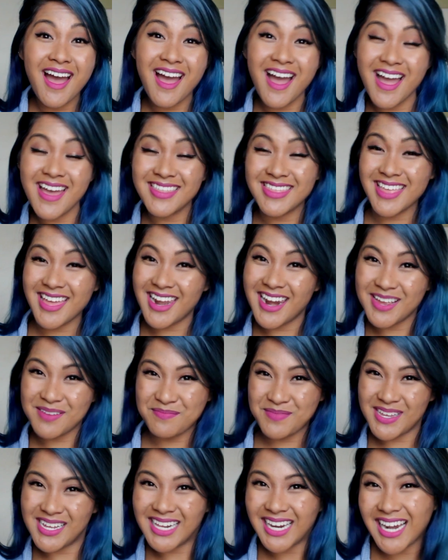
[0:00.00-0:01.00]
I thought I'd
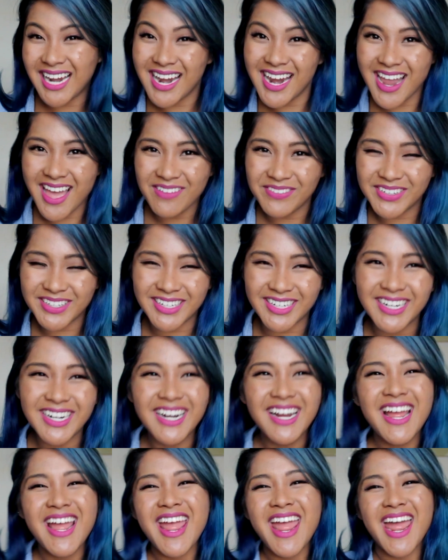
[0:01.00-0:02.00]
be clever
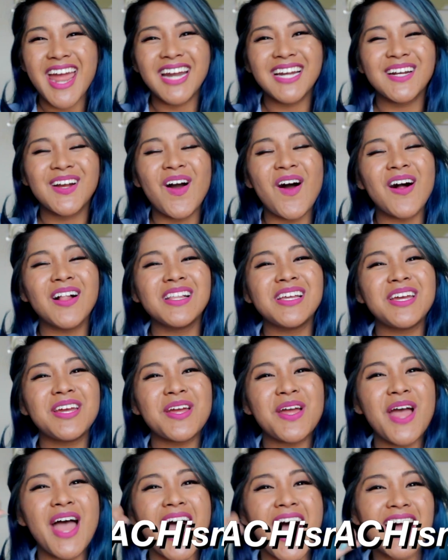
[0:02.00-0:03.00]
and call
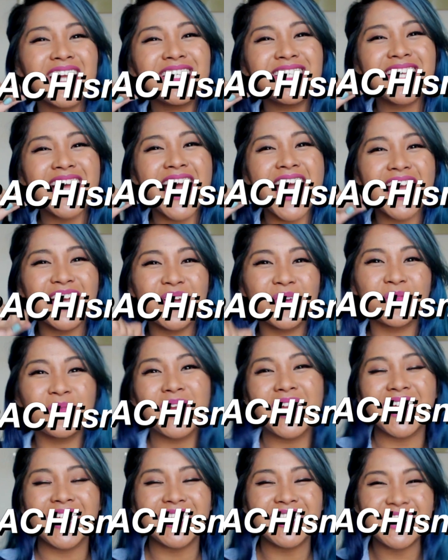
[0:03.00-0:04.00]
it
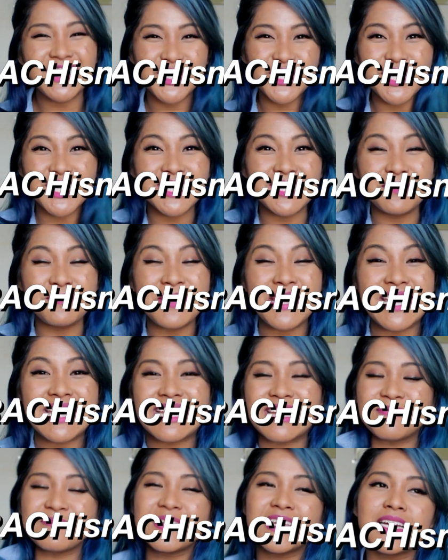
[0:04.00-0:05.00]

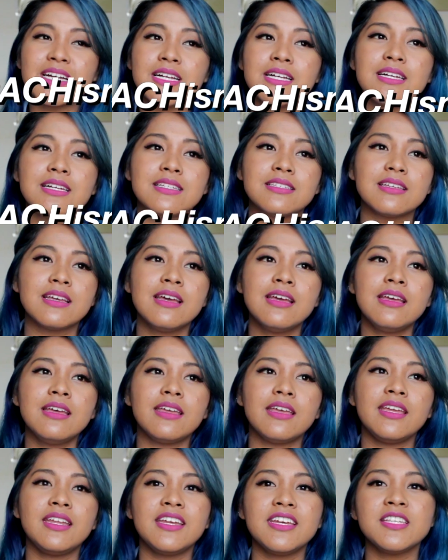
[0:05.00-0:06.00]
#RayChisme because
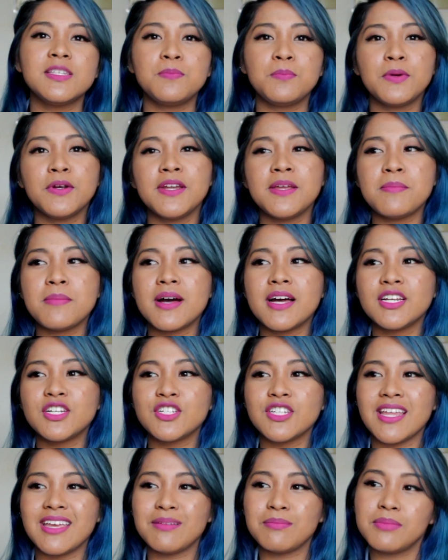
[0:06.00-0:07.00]
it is pretty
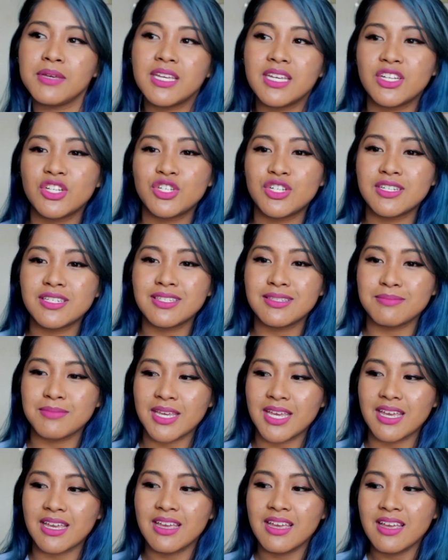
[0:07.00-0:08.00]
much like being
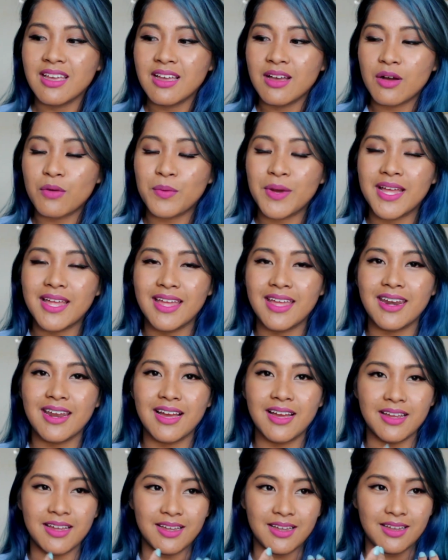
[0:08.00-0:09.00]
chisme when
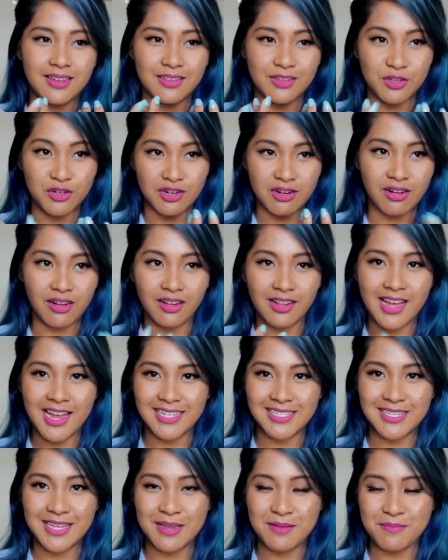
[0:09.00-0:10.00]
you're all
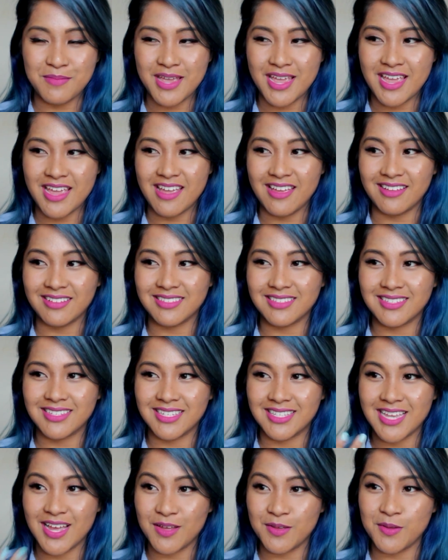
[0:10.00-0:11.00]
asking me to
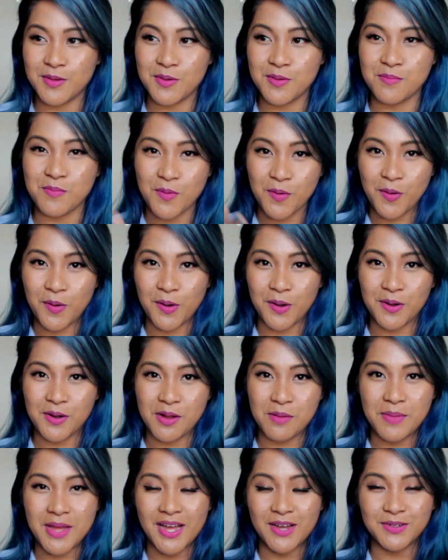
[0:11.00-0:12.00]
tell you more
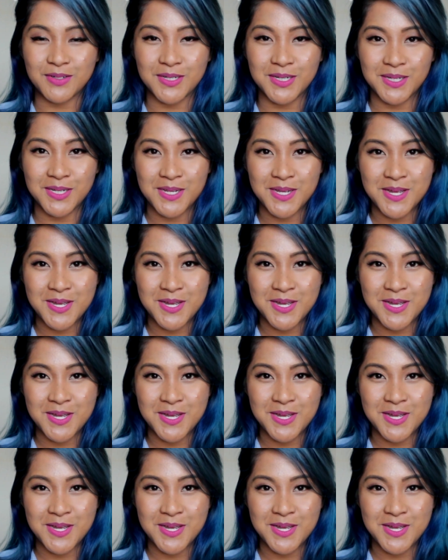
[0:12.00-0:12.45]
about